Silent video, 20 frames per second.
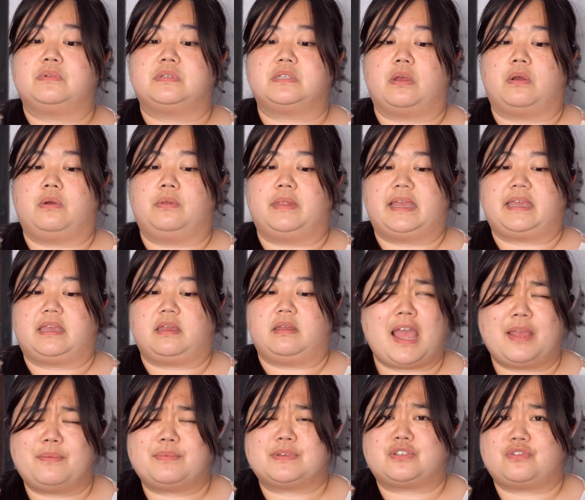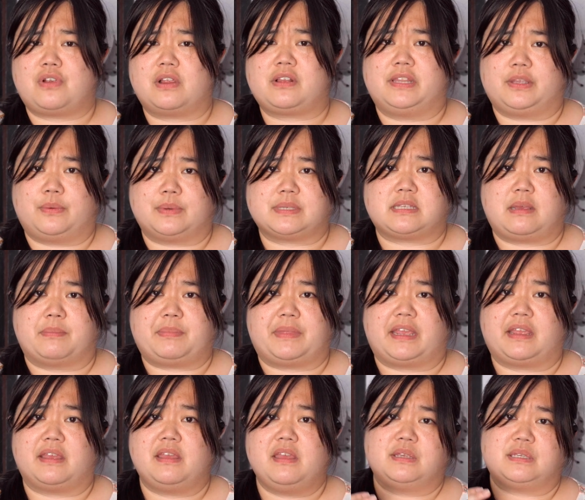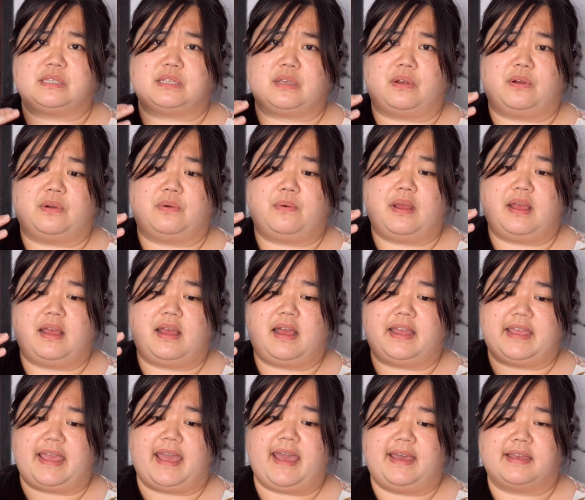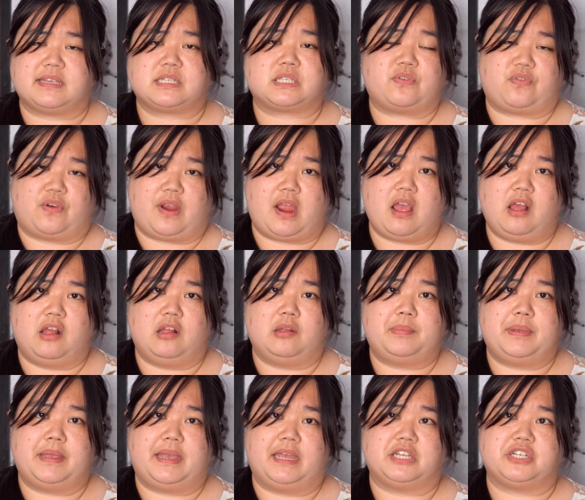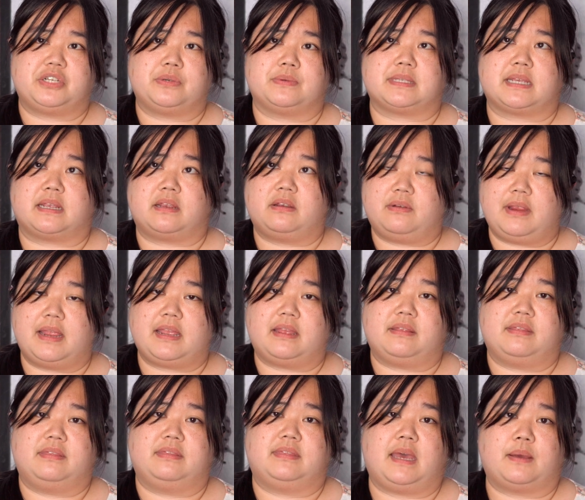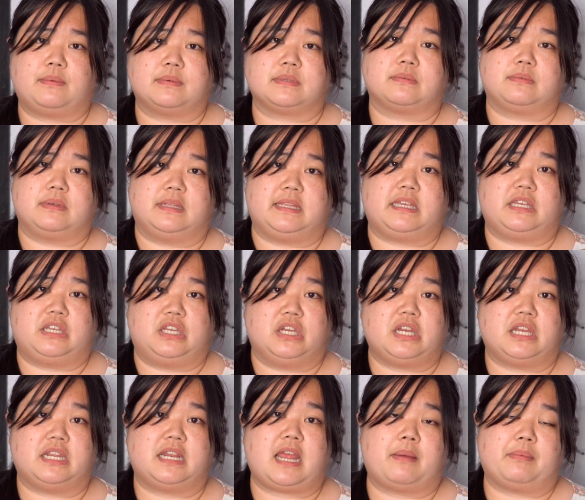So I was struggling with something, so I asked for help and she was like, great, that was really good.